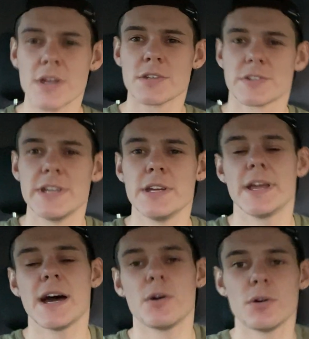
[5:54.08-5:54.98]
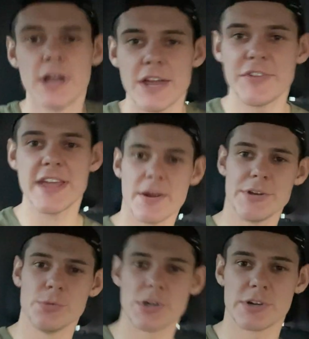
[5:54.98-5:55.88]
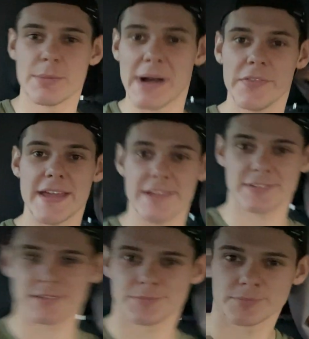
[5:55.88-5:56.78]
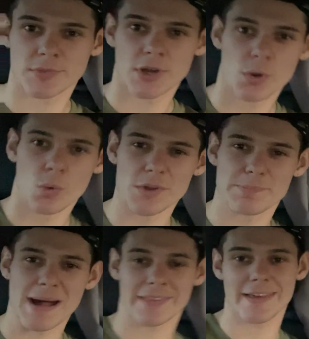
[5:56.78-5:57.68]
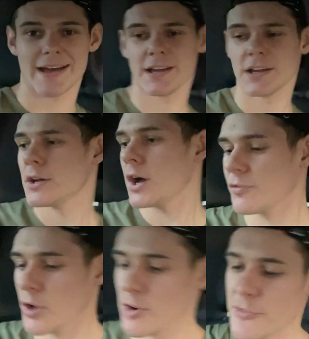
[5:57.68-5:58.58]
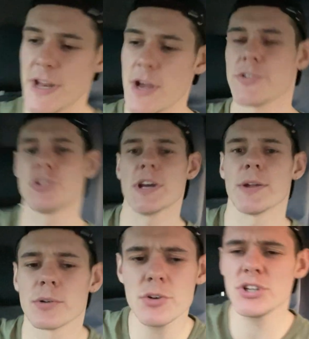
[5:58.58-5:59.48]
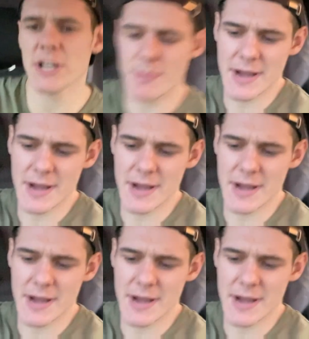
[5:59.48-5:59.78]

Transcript: See, now, if you're here and you're wondering about this, what back there, I've got other videos on the channel. Go and check them